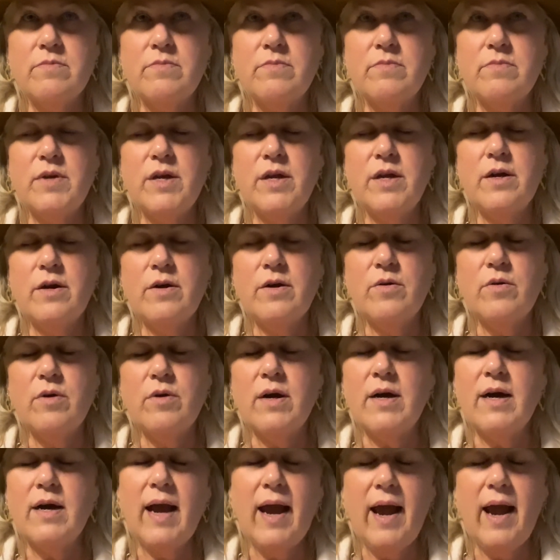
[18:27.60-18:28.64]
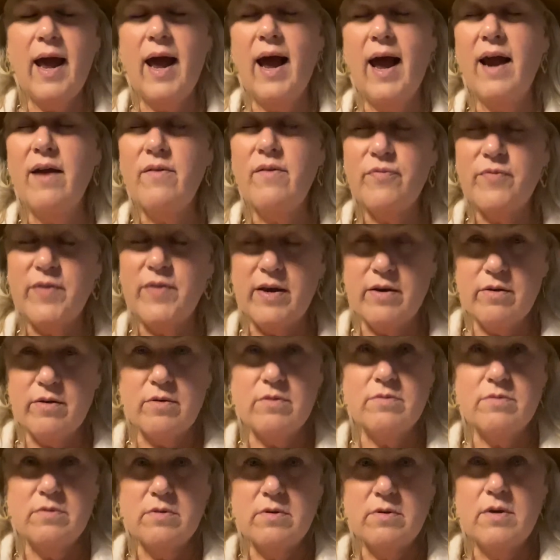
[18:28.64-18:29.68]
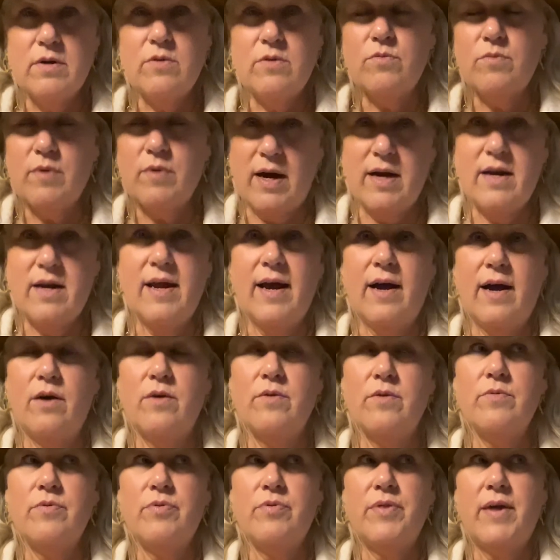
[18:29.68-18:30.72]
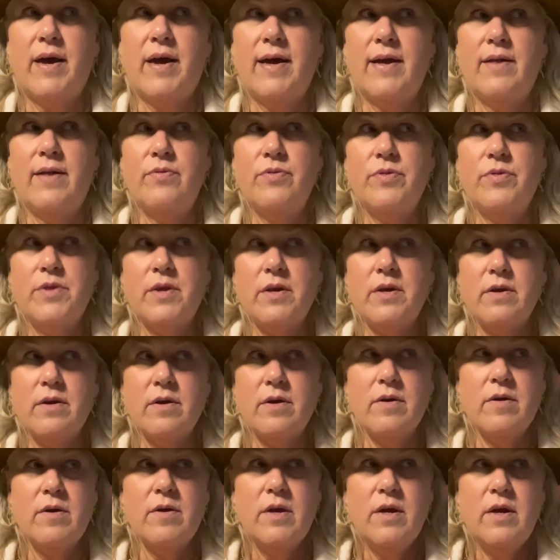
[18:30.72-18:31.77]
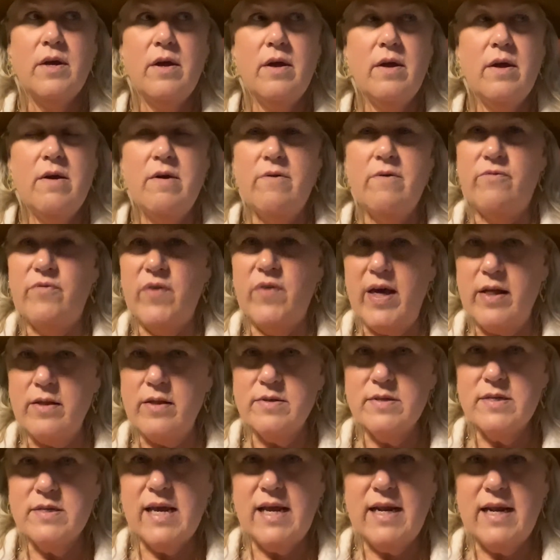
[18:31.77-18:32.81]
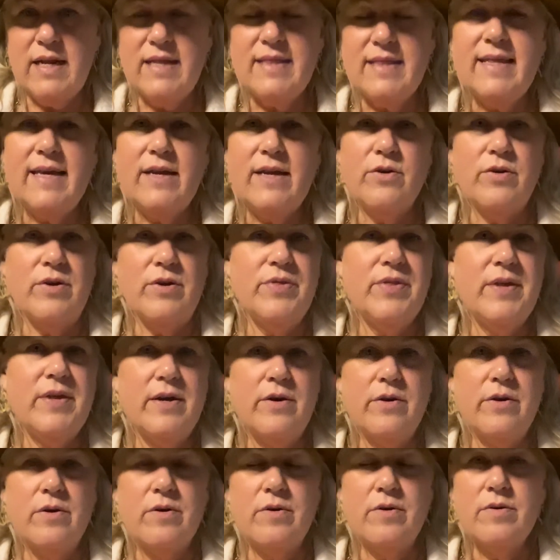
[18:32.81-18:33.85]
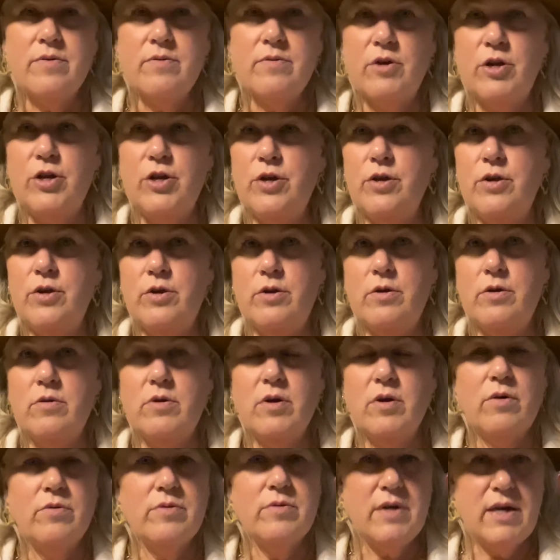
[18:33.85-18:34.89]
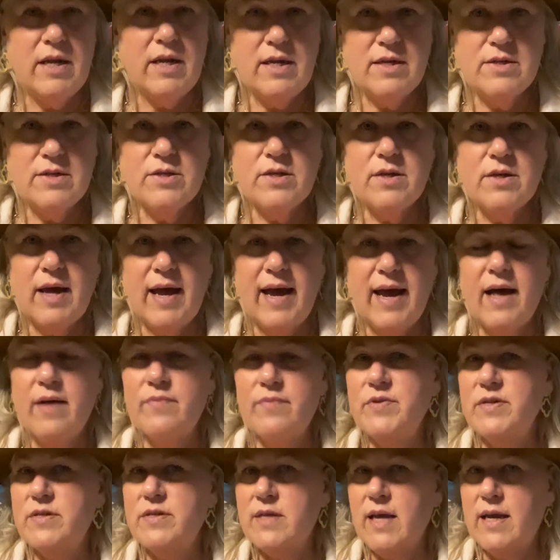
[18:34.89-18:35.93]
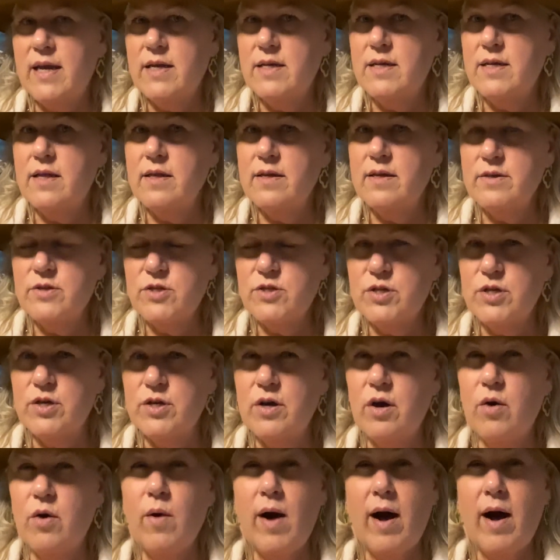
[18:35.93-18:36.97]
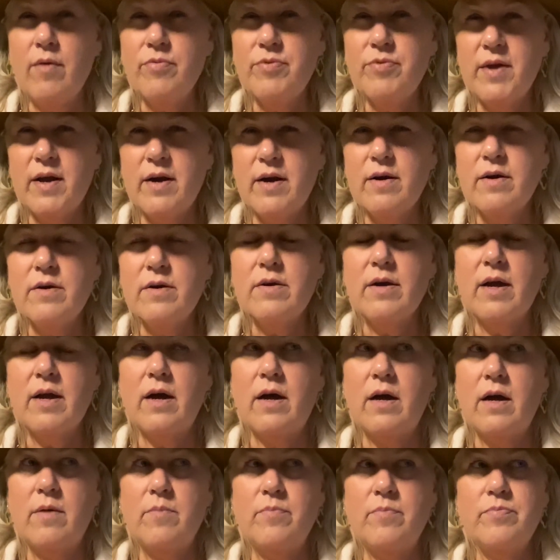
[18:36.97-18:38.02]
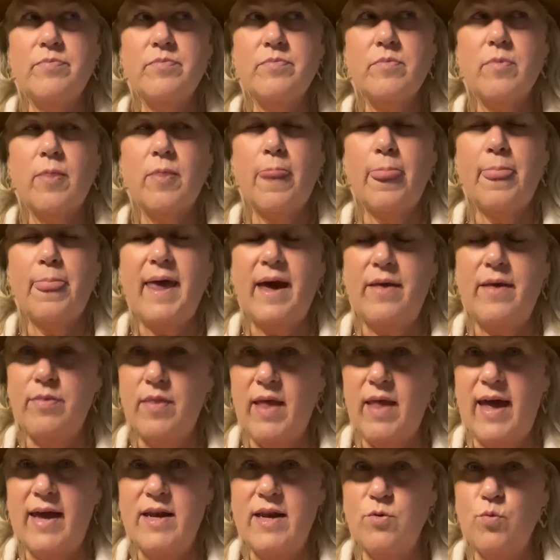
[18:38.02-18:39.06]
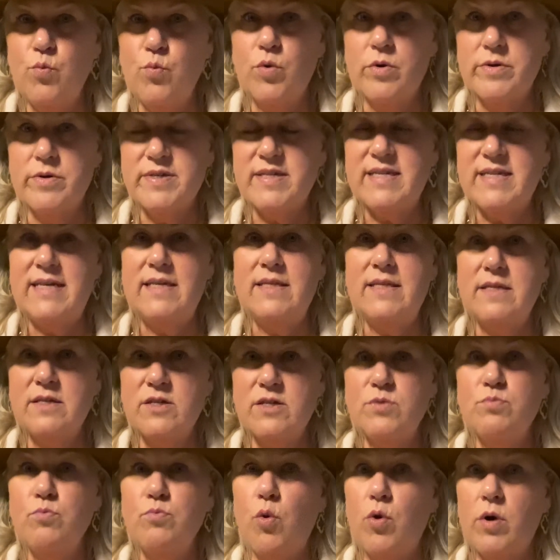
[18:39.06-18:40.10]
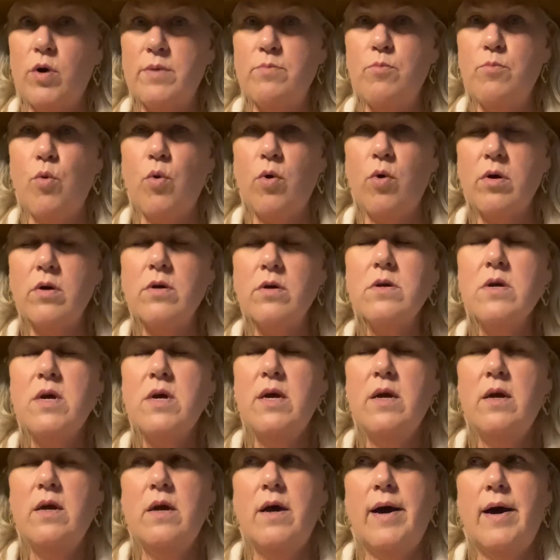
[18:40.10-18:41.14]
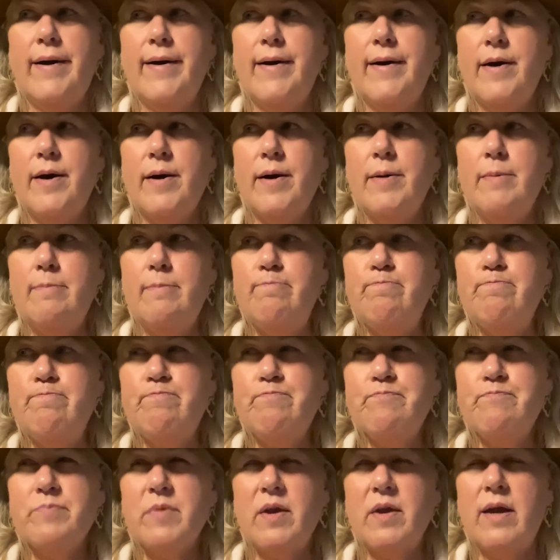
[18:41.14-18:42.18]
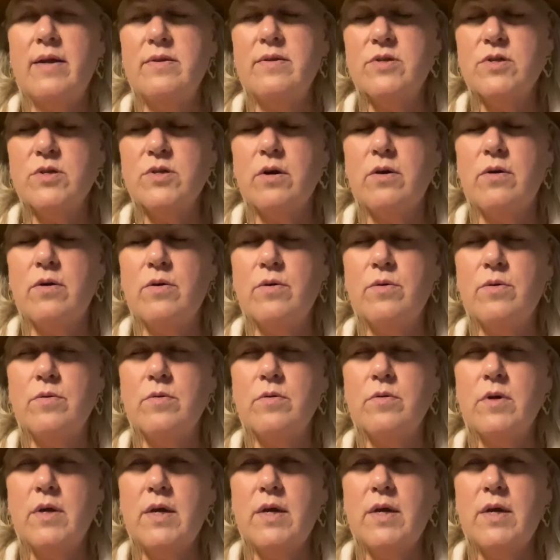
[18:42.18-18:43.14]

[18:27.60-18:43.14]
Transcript: you know, I, I feel right now that the veil is getting thinner and thinner. You, you don't need to have the psychedelics to go out there. Um, and, and we're seeing this more and more. Um, and so,